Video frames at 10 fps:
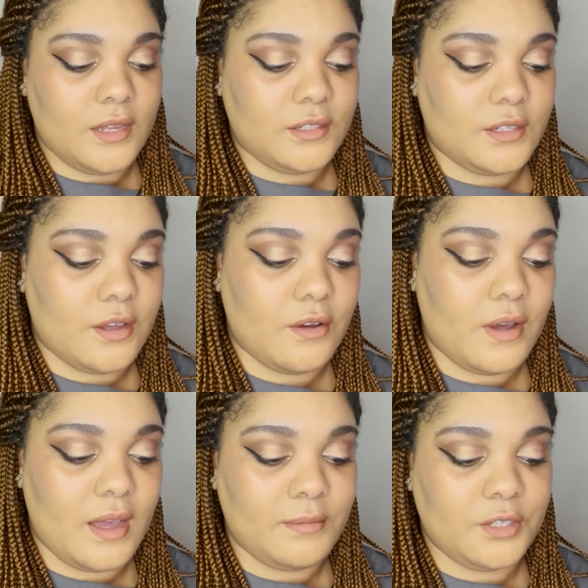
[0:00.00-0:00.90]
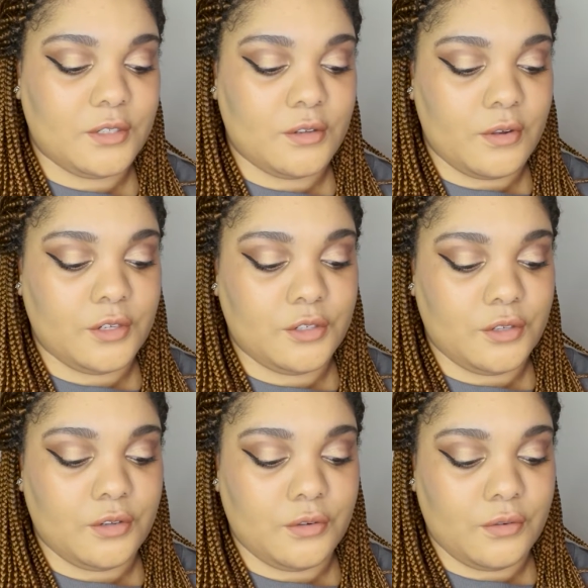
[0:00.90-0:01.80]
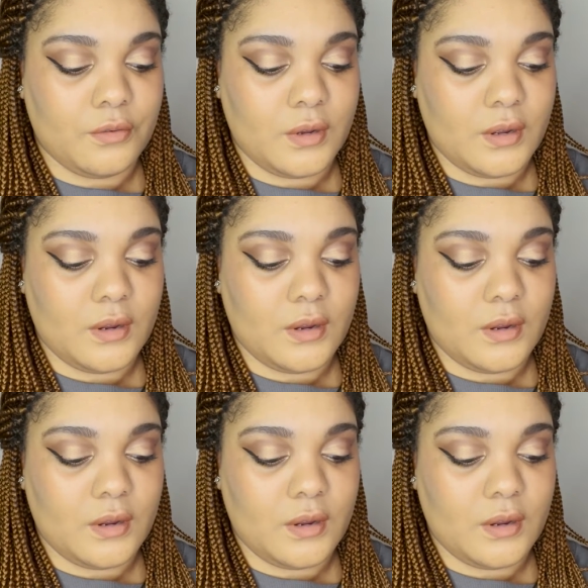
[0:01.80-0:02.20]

So I'm just going to